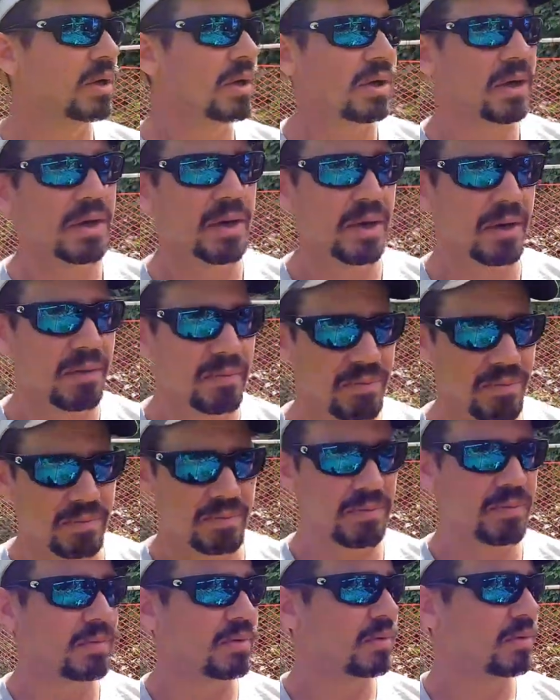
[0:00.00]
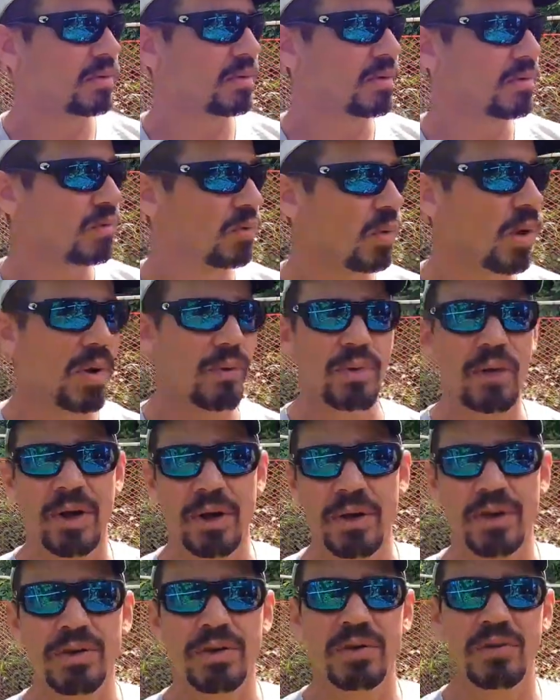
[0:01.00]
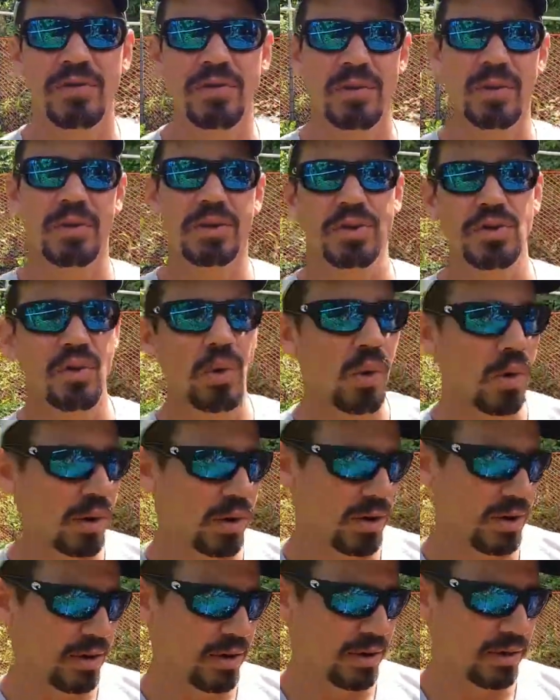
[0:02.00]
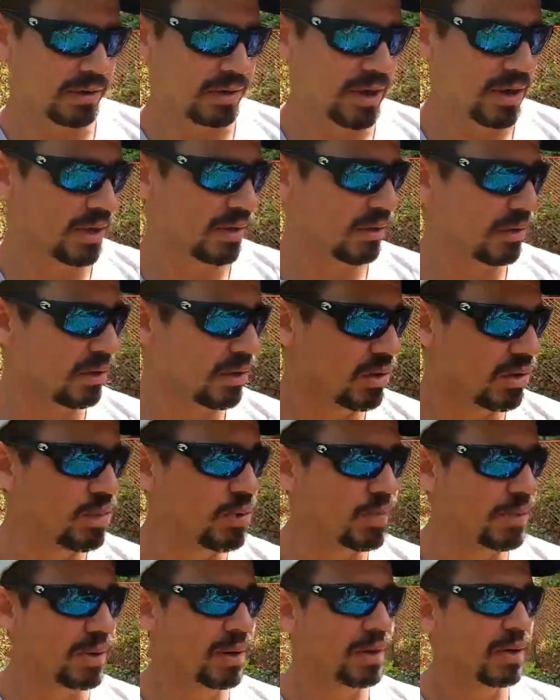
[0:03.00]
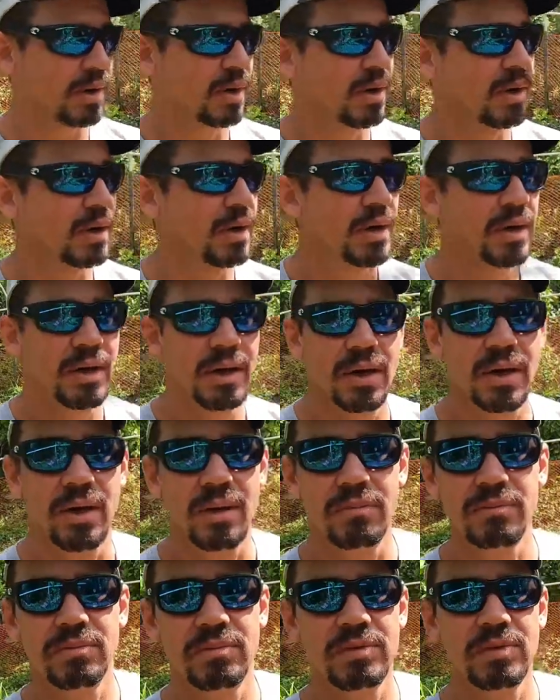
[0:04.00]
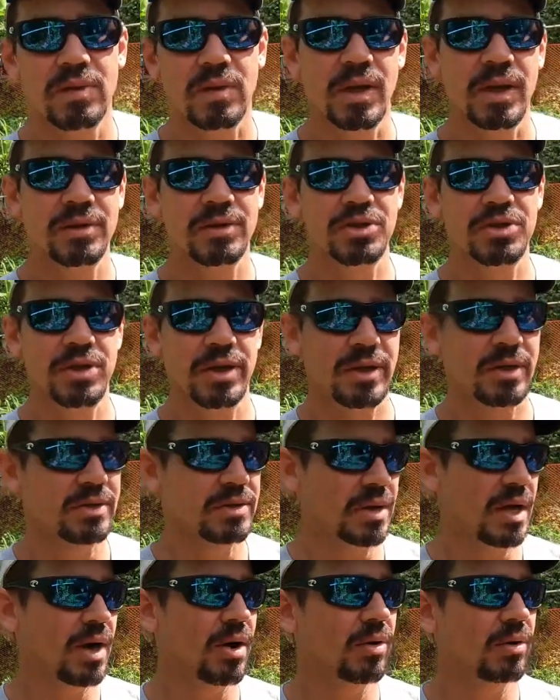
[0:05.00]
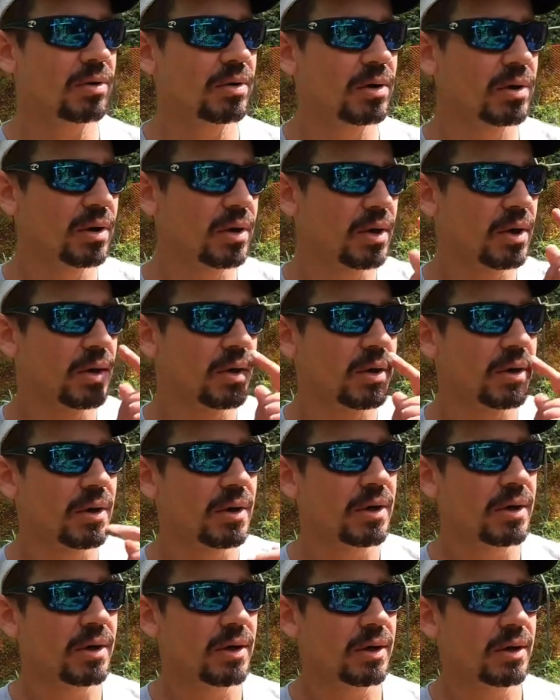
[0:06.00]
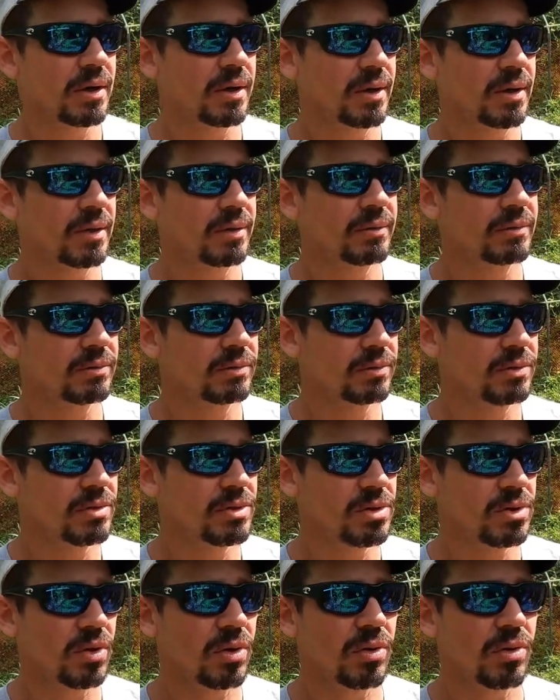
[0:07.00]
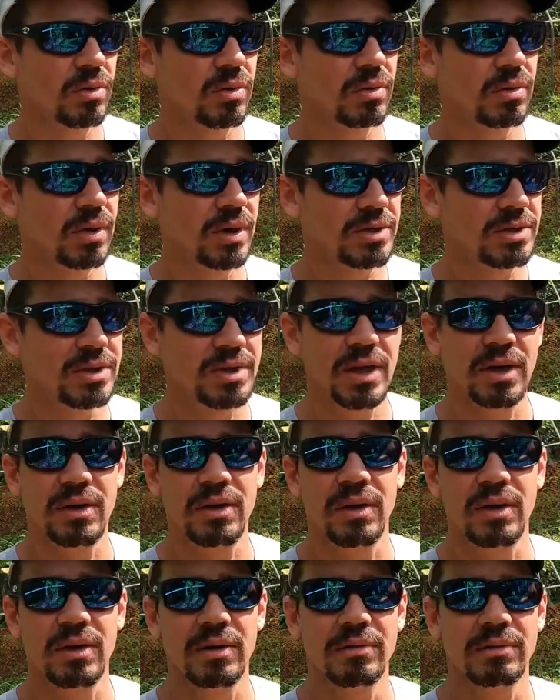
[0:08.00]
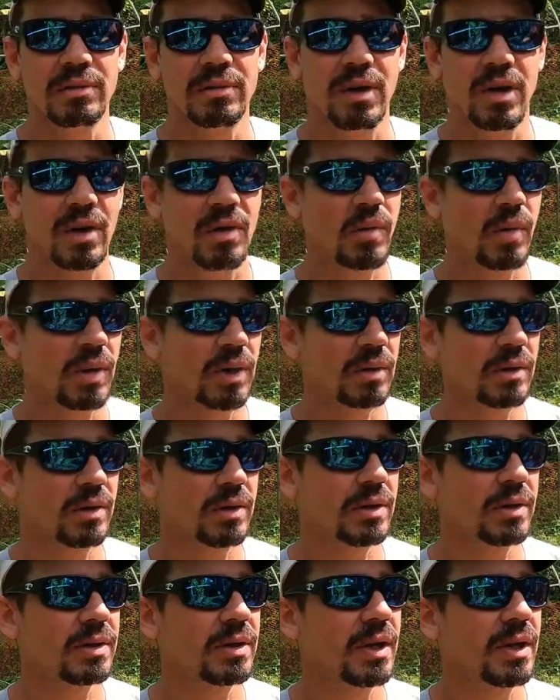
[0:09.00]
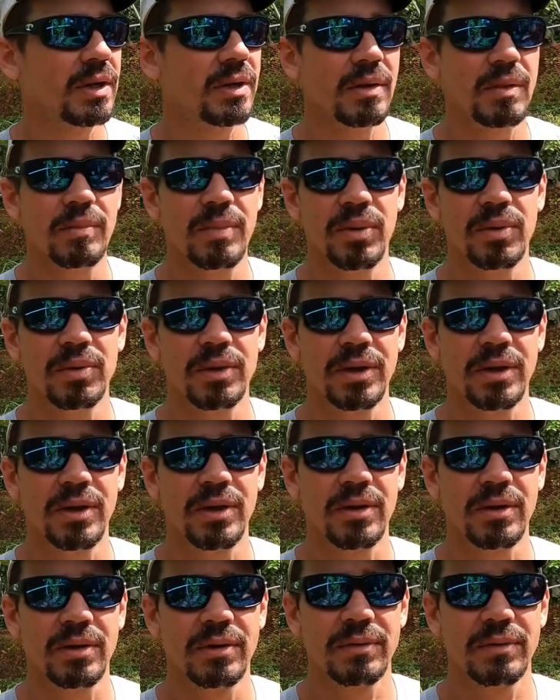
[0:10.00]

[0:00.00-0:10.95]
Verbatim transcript: um, what we're going to do for a door here at the end of the coop um, to let the chickens out. Uh, so let's take a, a, quick look at the end of the building here.